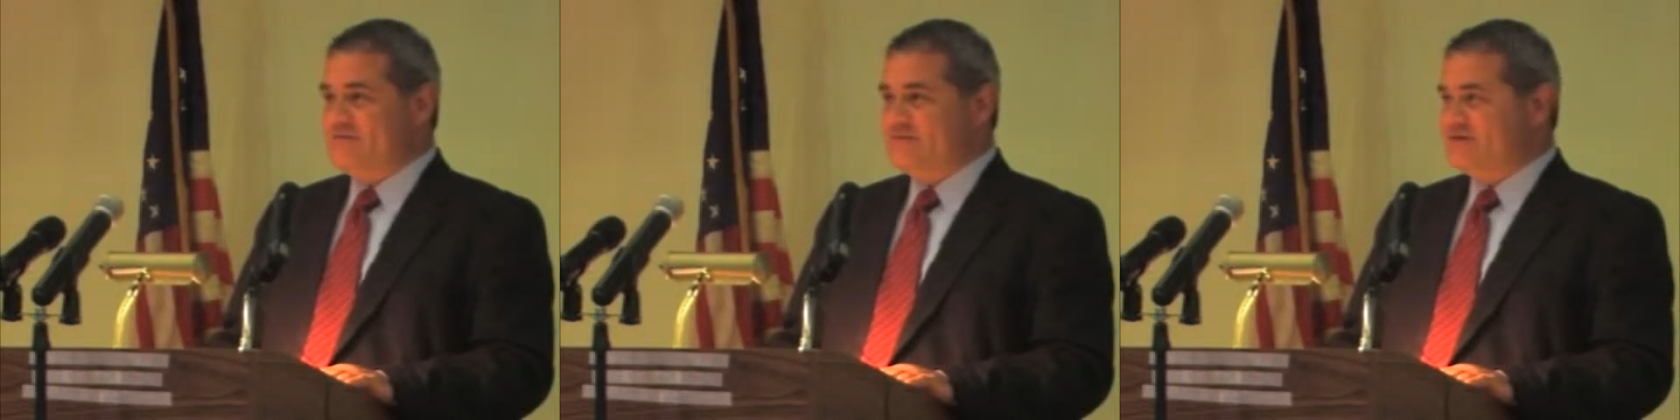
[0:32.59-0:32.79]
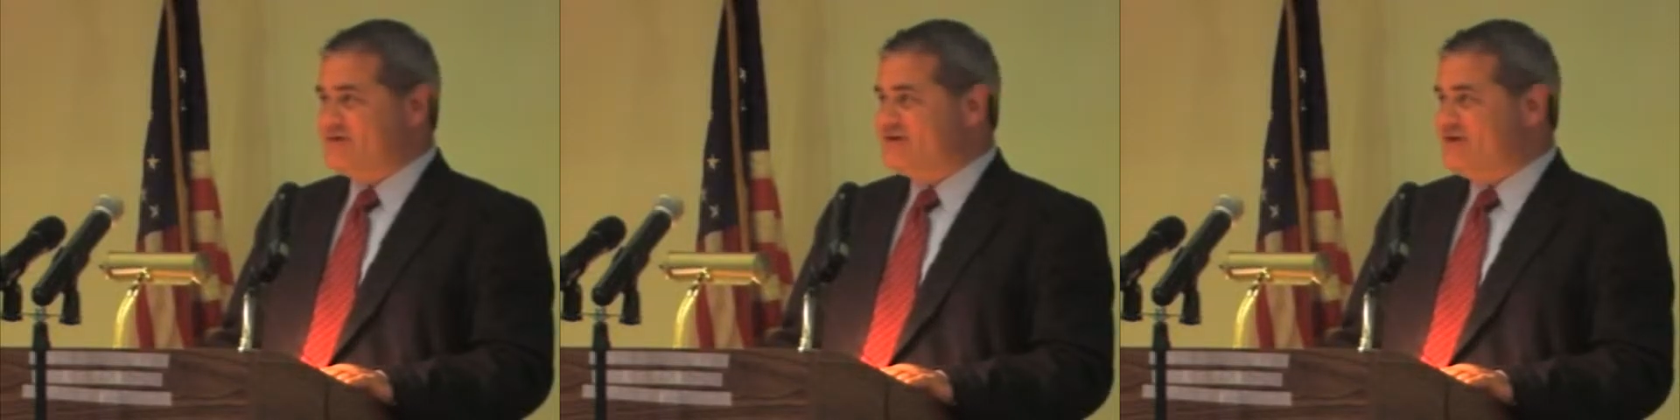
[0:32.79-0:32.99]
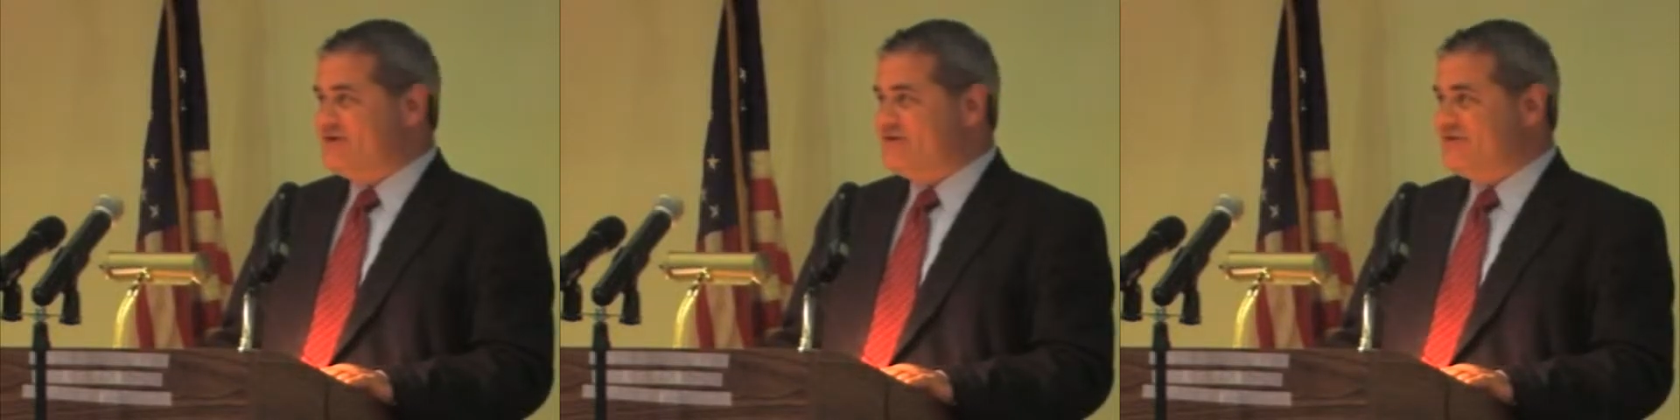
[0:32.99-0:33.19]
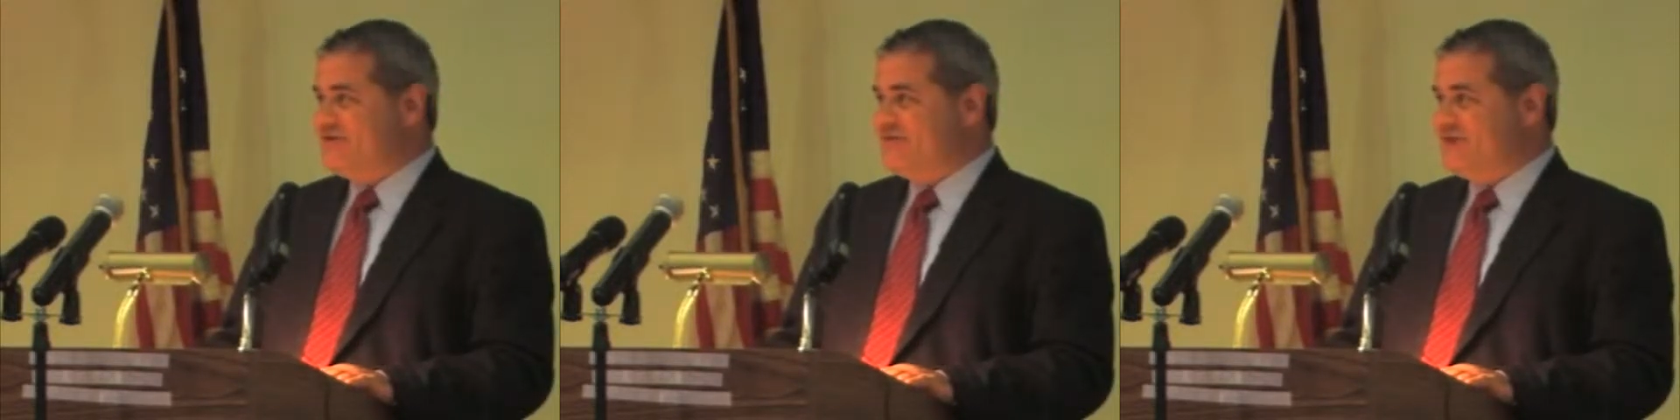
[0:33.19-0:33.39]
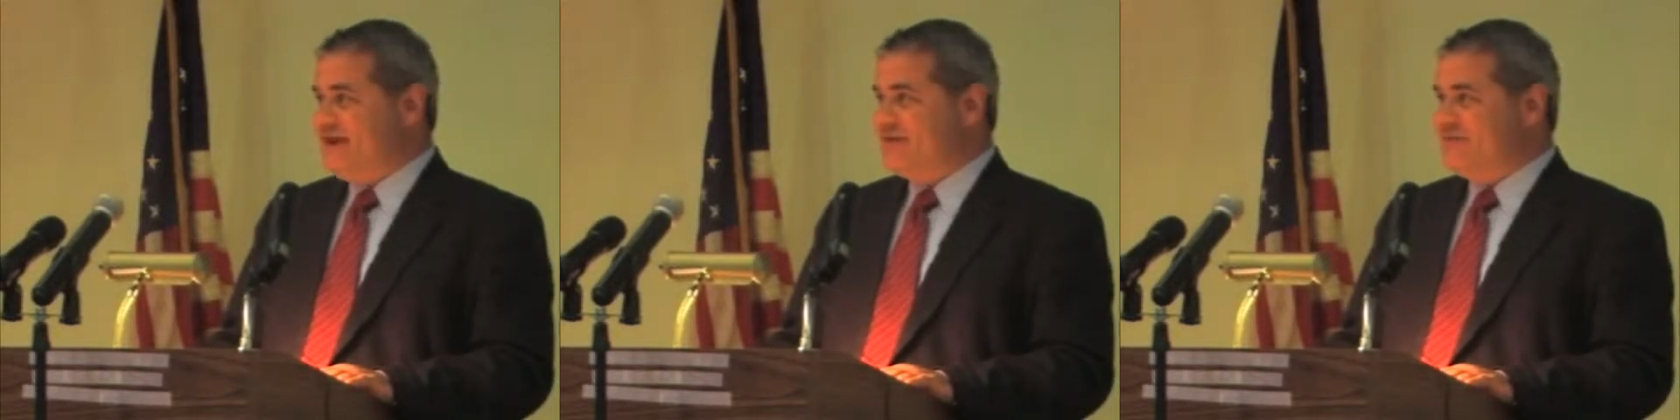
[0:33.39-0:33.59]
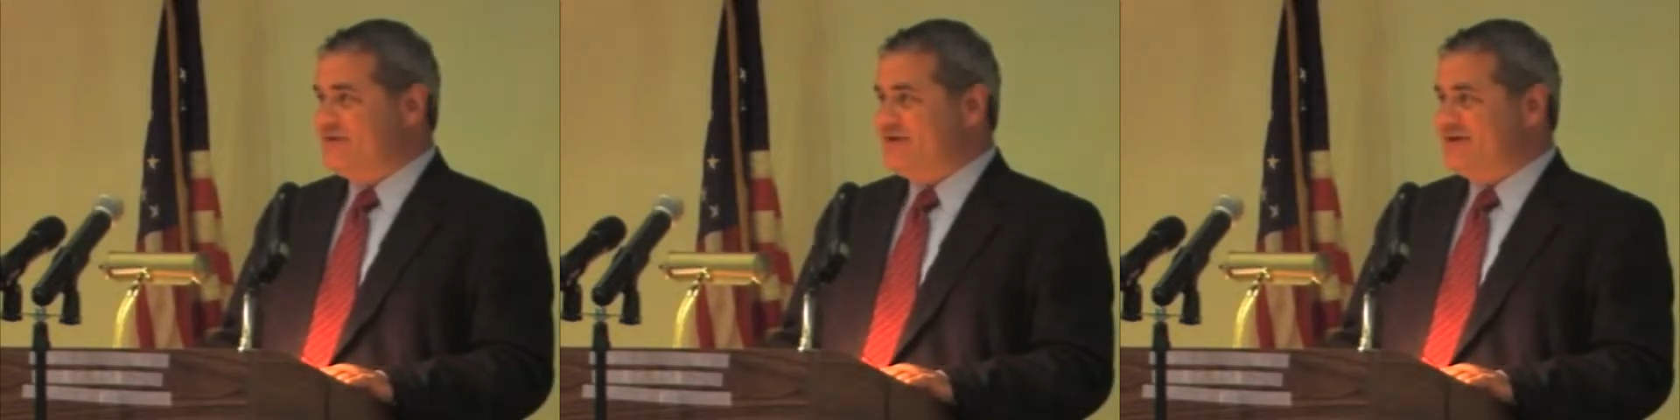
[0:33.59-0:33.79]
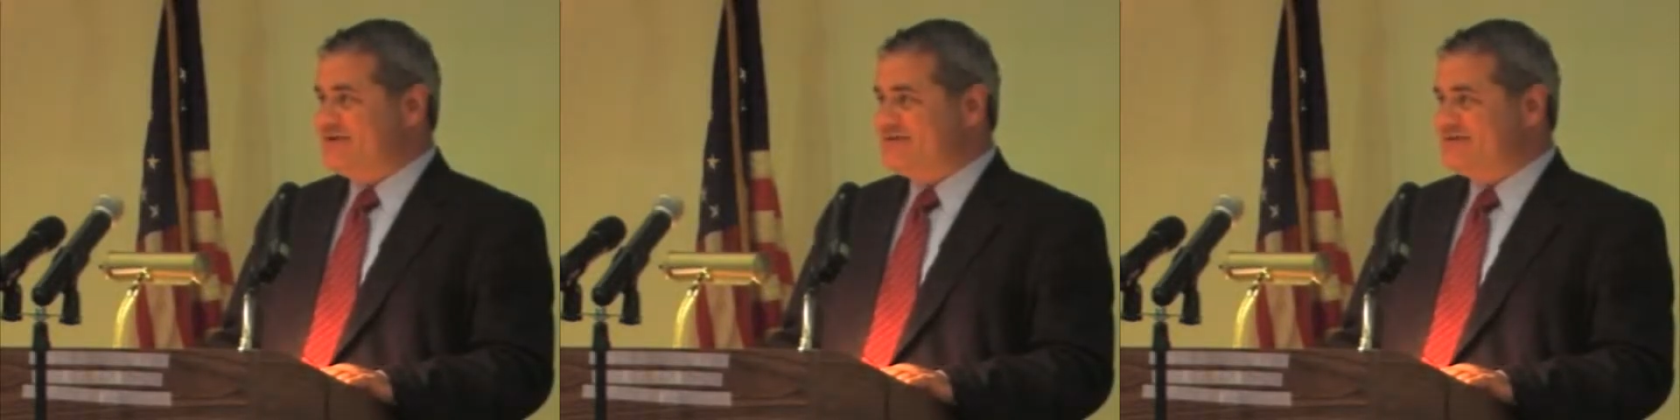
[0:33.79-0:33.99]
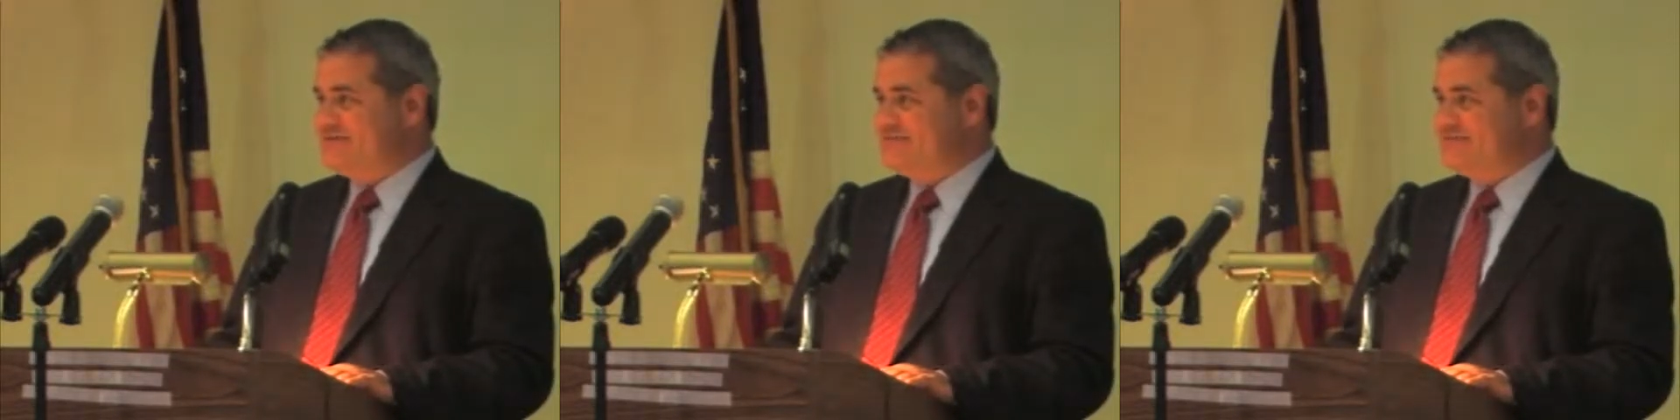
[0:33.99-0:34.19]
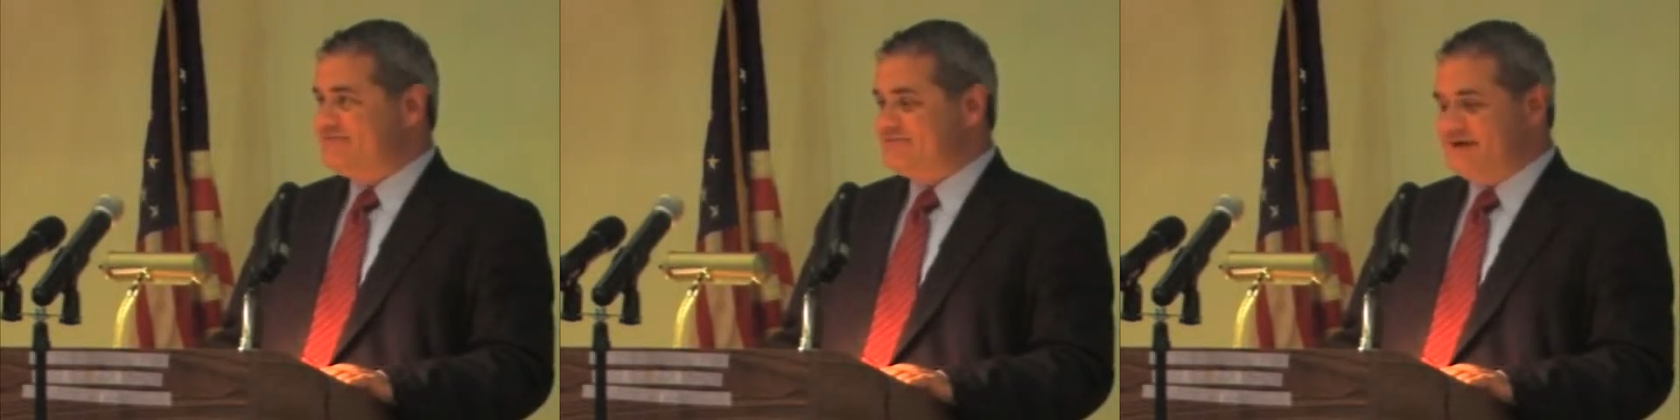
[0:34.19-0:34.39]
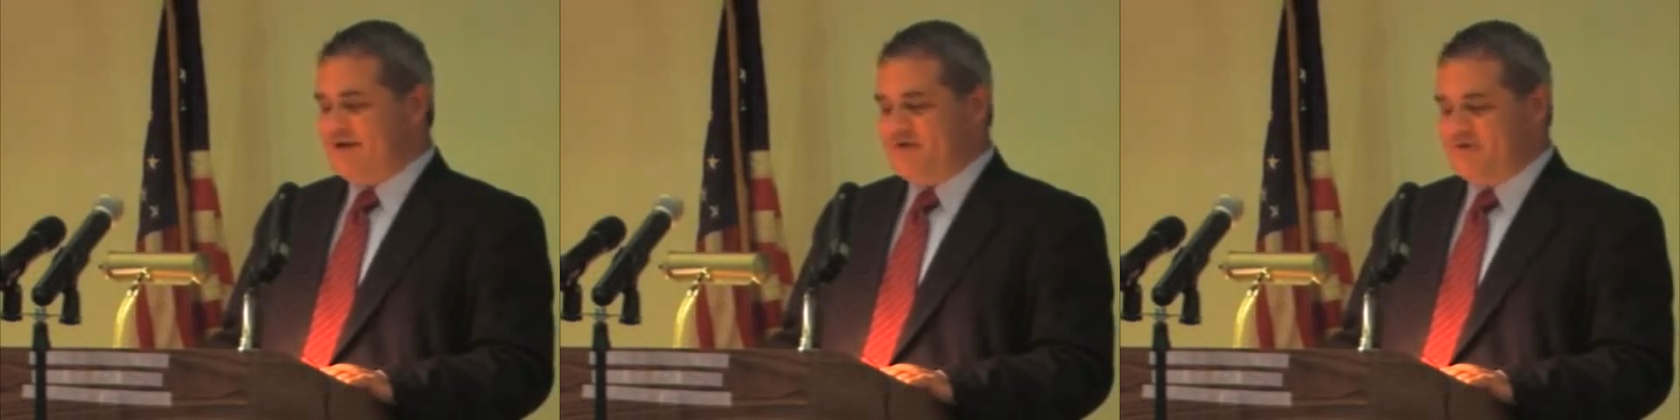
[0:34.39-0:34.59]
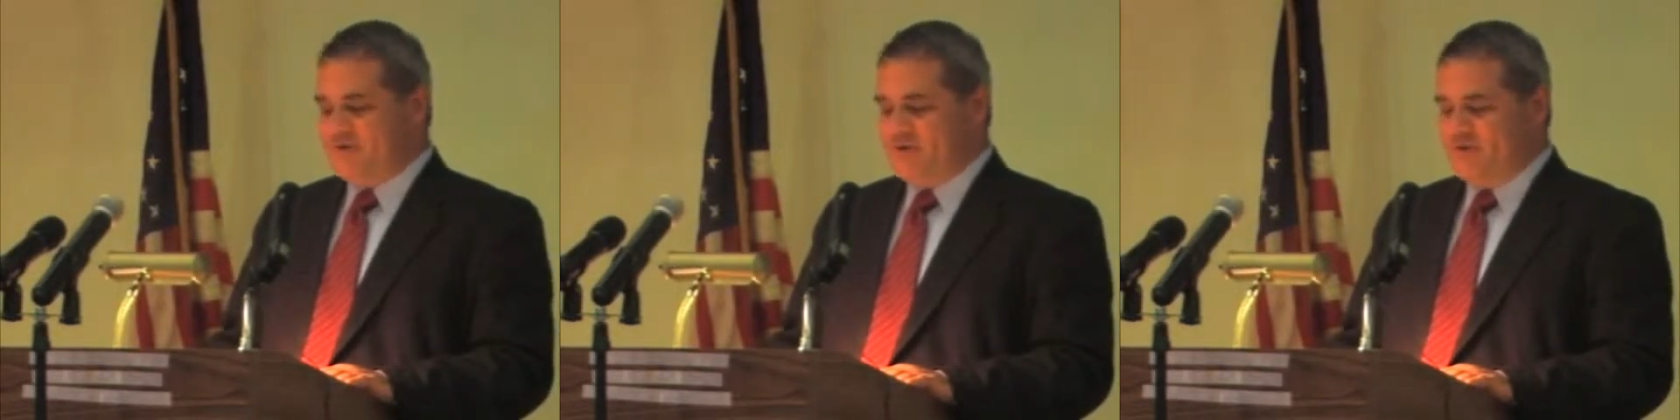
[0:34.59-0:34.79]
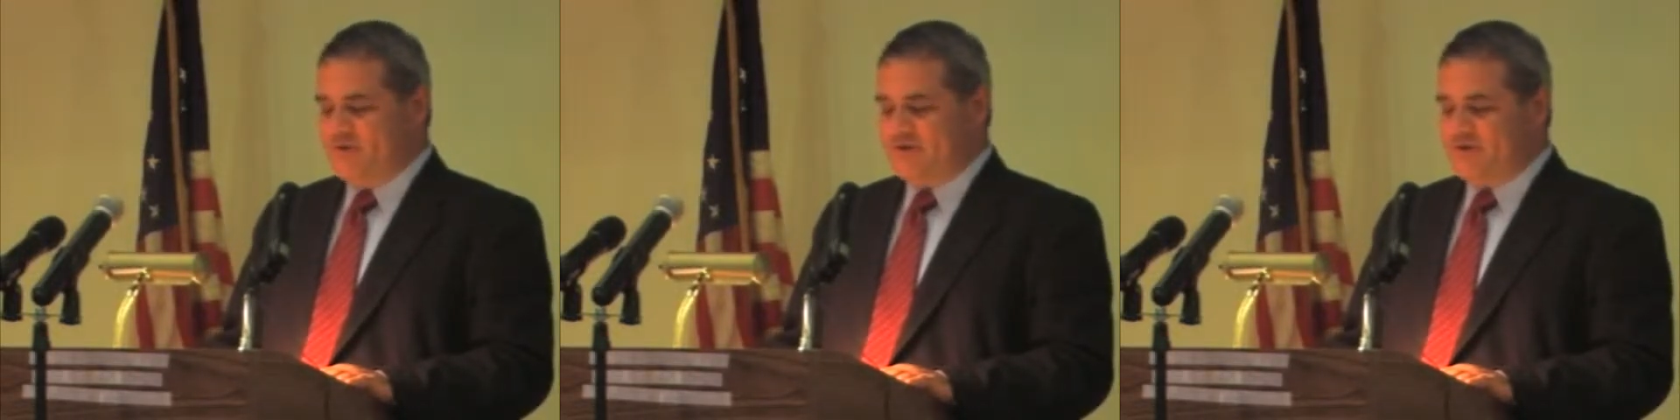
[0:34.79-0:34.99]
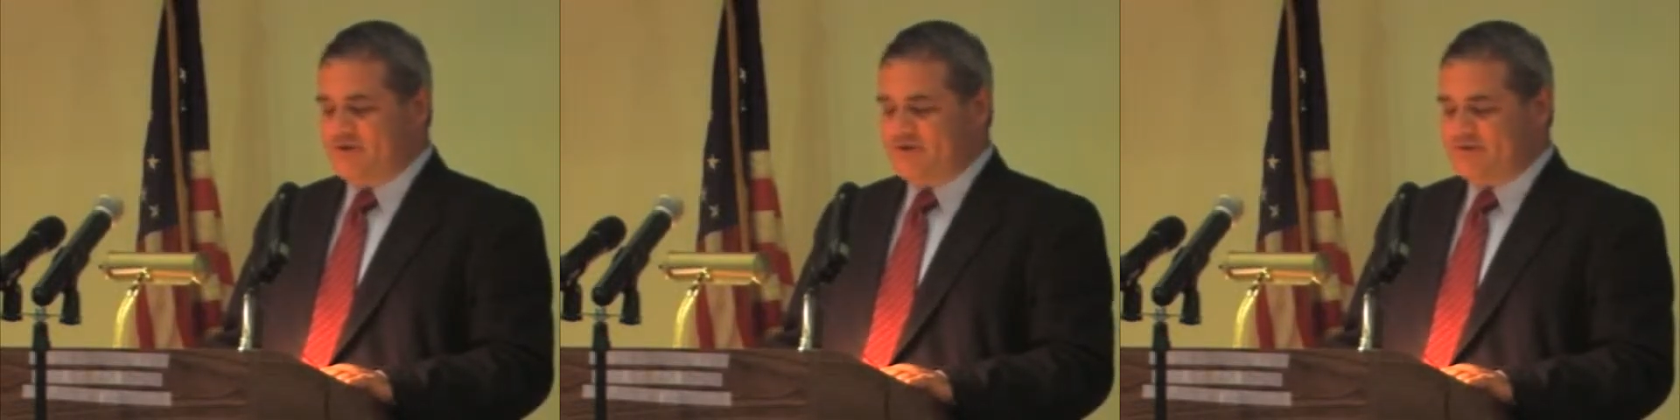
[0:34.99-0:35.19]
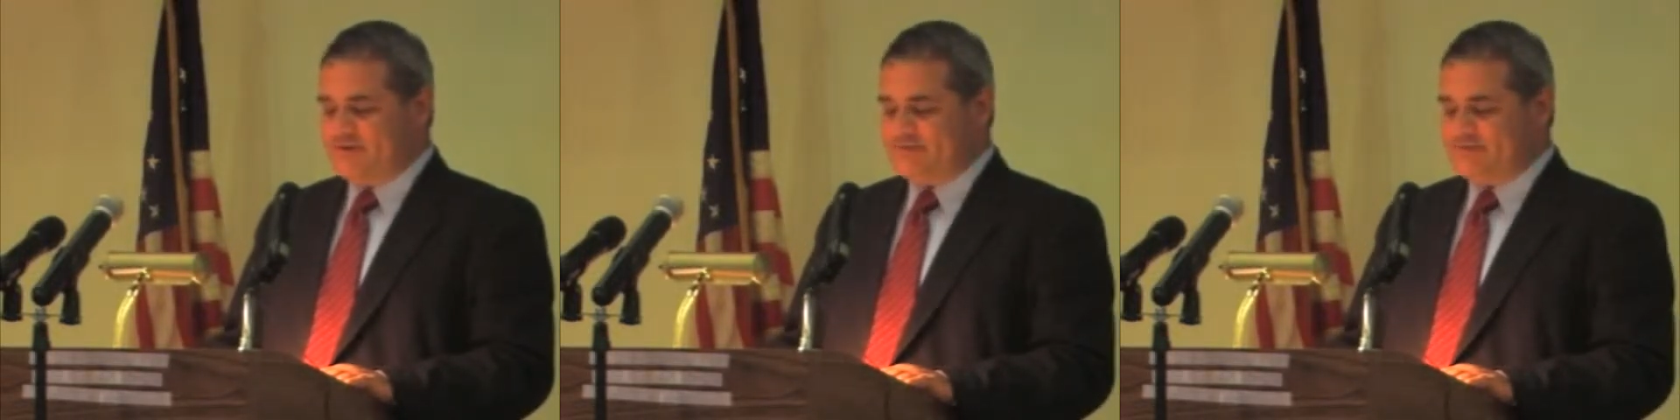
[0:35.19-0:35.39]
to start their families and grow old.